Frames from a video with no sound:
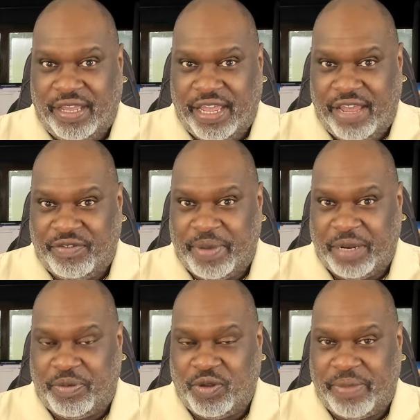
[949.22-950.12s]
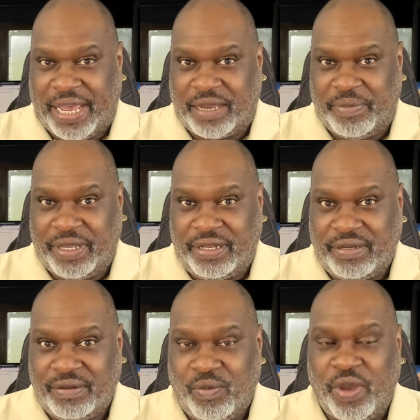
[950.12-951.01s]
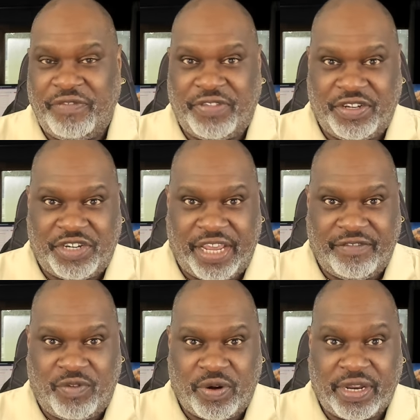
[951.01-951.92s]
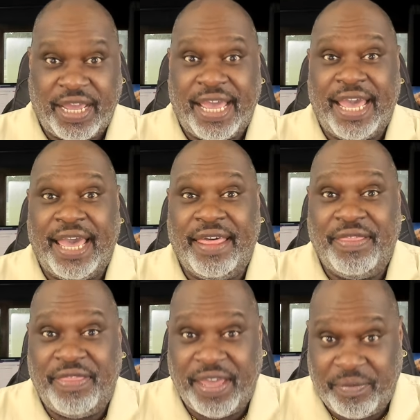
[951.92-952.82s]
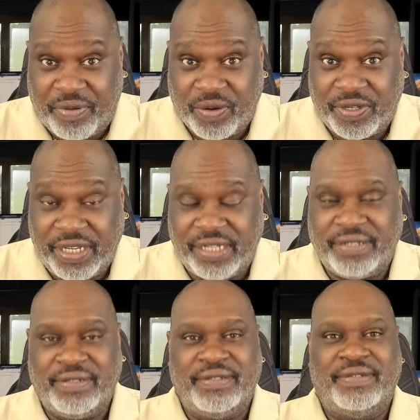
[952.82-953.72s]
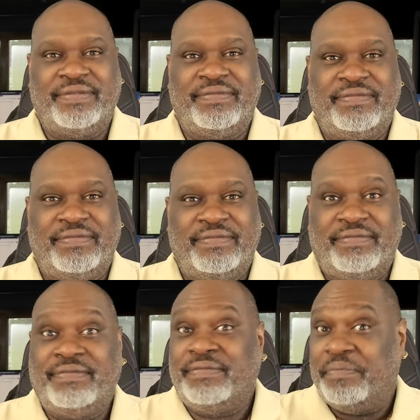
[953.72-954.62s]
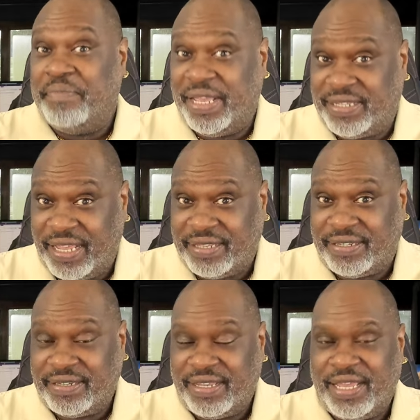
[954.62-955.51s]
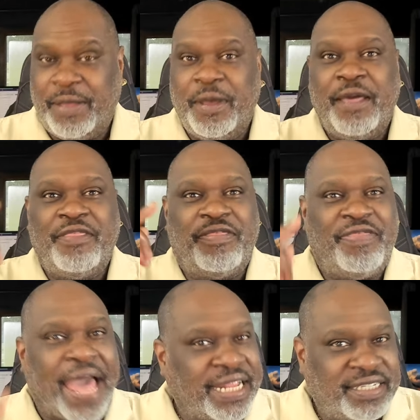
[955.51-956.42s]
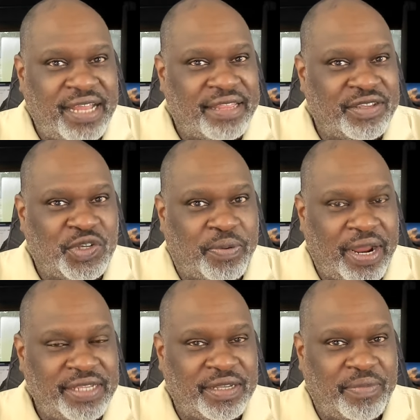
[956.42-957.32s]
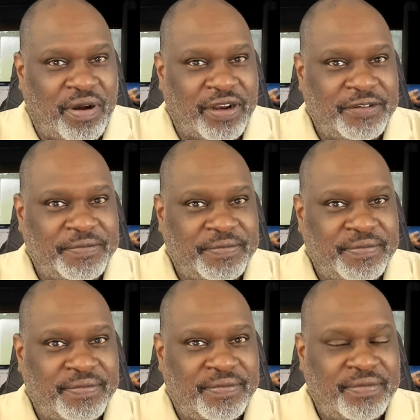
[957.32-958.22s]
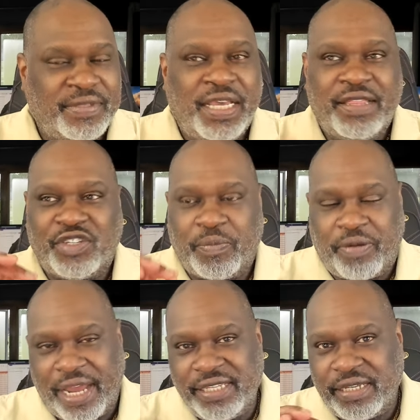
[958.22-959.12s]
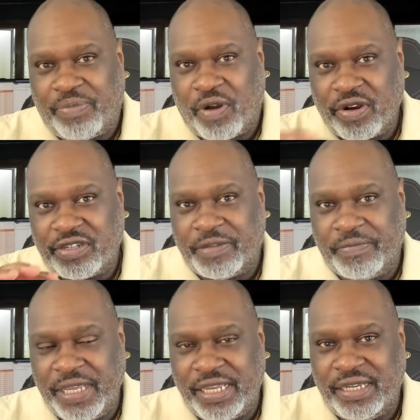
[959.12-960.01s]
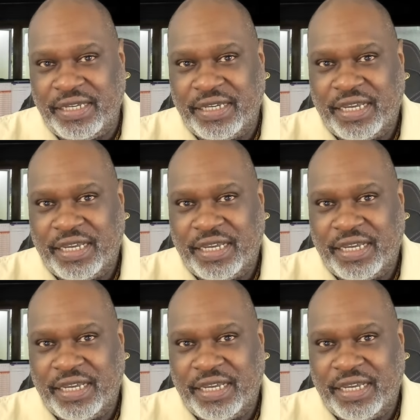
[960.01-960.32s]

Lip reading: everybody pull back a bit, wait for the Chang fork, and then proceed. Makes sense. That's not the surprising part. The surprising part to me